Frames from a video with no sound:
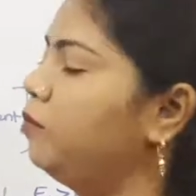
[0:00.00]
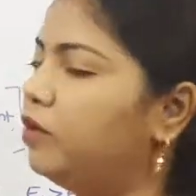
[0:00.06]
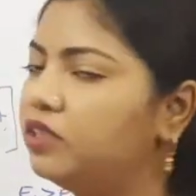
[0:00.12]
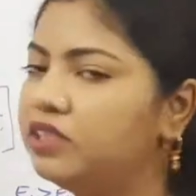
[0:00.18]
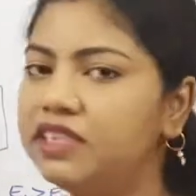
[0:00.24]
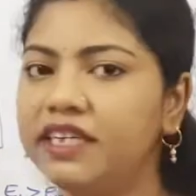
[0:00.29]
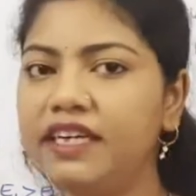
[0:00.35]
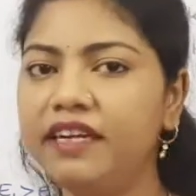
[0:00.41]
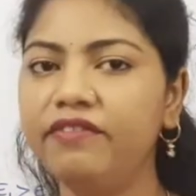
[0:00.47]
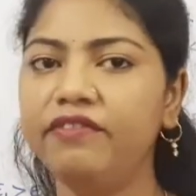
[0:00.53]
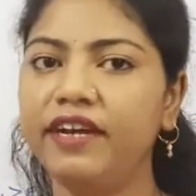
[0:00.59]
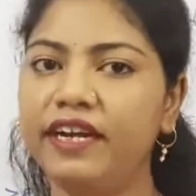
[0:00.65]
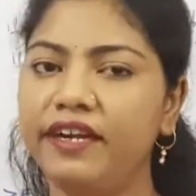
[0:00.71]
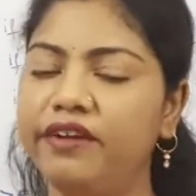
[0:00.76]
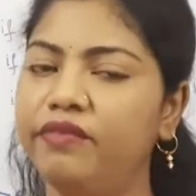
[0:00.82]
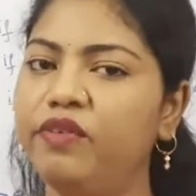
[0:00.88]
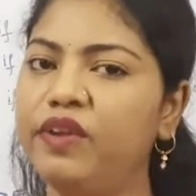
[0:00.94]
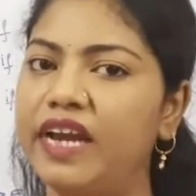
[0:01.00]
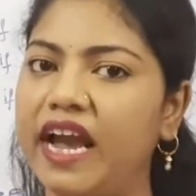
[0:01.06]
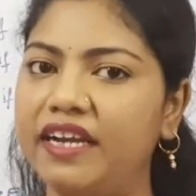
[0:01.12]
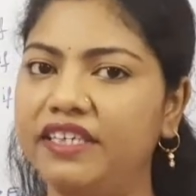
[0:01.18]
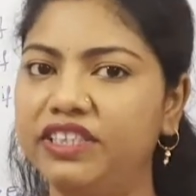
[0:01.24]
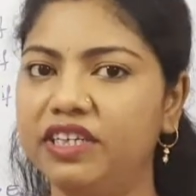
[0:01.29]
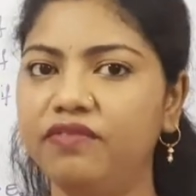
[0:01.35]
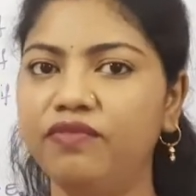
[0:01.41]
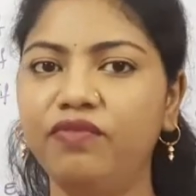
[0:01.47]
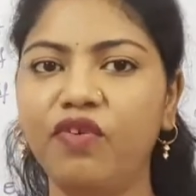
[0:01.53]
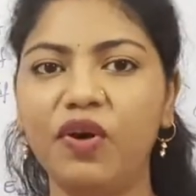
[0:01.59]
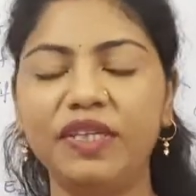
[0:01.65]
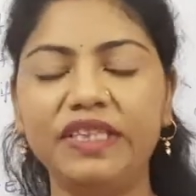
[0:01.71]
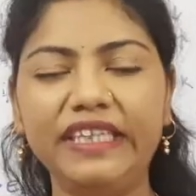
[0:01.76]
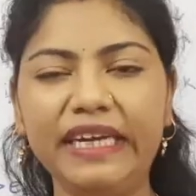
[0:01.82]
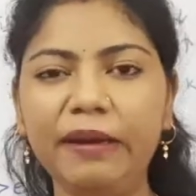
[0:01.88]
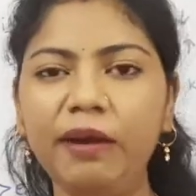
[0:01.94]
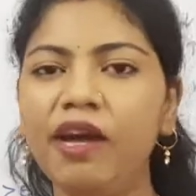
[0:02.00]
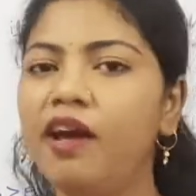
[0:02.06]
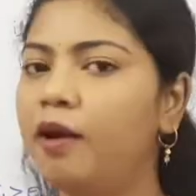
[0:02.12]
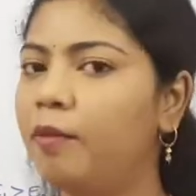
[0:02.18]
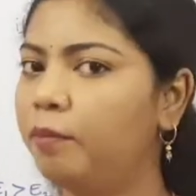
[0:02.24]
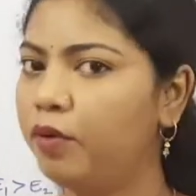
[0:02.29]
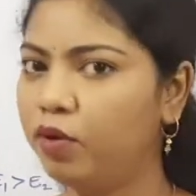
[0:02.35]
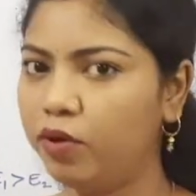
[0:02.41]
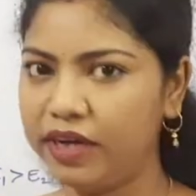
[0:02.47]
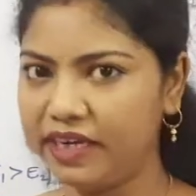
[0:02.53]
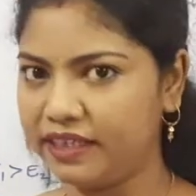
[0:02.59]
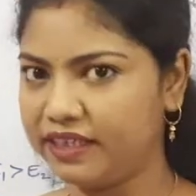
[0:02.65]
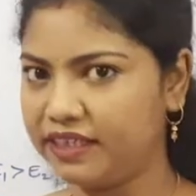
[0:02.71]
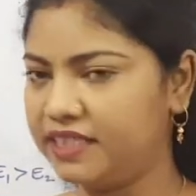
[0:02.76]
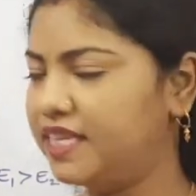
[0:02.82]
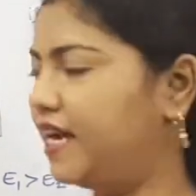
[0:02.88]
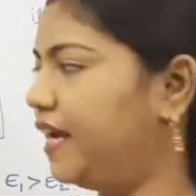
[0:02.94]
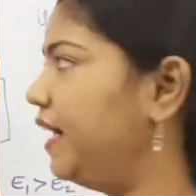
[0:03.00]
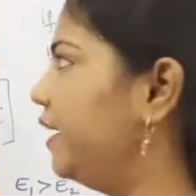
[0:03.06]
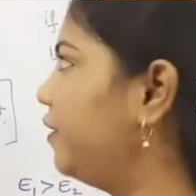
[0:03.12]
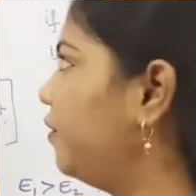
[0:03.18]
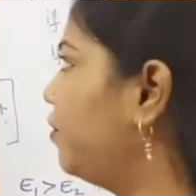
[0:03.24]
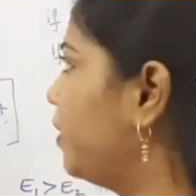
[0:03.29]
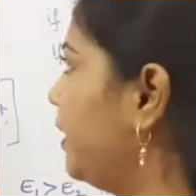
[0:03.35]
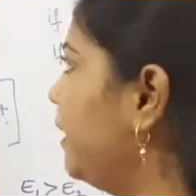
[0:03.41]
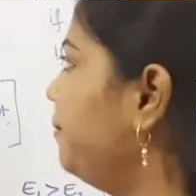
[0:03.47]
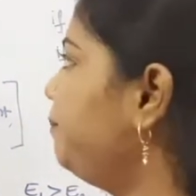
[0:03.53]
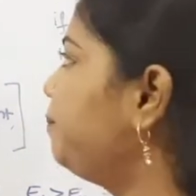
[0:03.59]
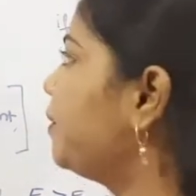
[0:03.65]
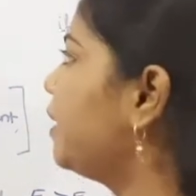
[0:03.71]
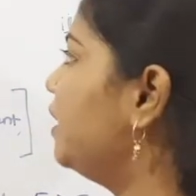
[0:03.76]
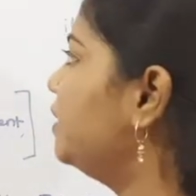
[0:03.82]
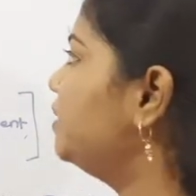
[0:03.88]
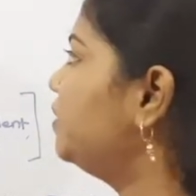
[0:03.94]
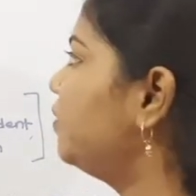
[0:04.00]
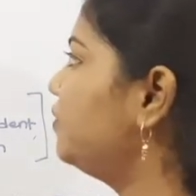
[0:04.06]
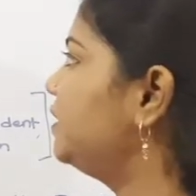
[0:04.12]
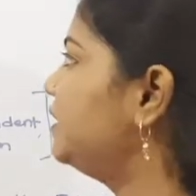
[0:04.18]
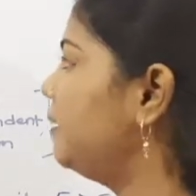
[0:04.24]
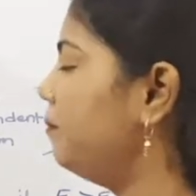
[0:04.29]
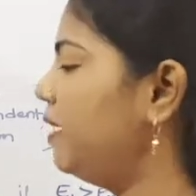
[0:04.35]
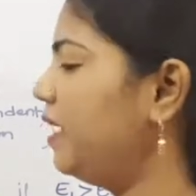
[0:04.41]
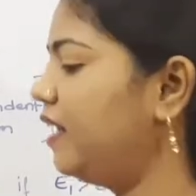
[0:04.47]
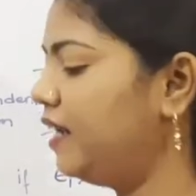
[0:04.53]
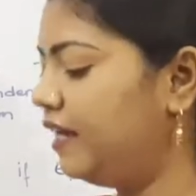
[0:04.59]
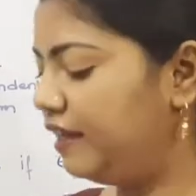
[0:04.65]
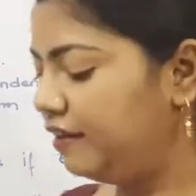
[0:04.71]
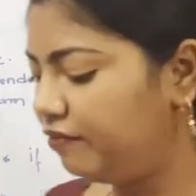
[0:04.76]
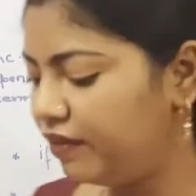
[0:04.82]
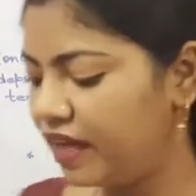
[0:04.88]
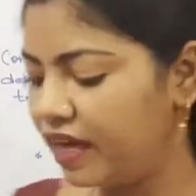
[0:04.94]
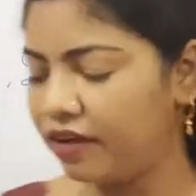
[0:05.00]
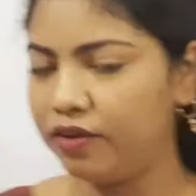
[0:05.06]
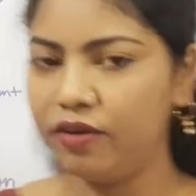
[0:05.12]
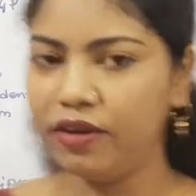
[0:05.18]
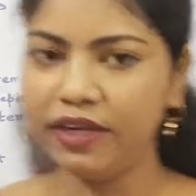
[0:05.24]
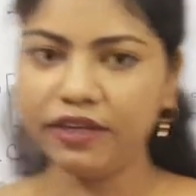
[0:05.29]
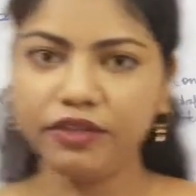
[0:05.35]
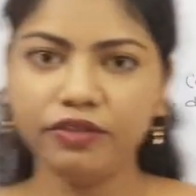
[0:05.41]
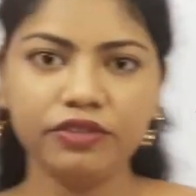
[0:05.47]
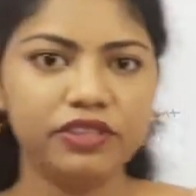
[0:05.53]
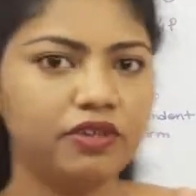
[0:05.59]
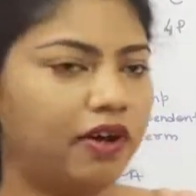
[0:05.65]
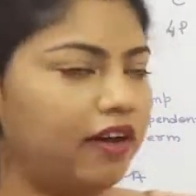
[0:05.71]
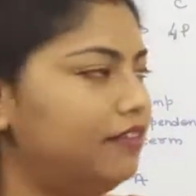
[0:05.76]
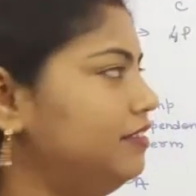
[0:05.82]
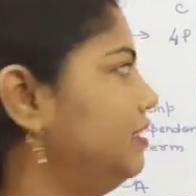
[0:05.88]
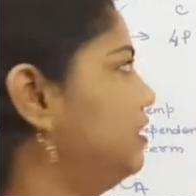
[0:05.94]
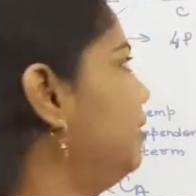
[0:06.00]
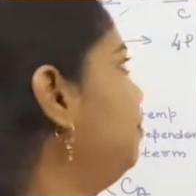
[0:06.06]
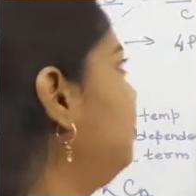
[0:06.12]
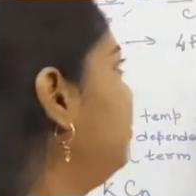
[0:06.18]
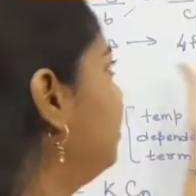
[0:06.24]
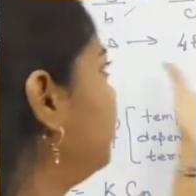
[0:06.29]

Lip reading: positive rate of reaction for the product side. Okay, so similarly we are going to solve some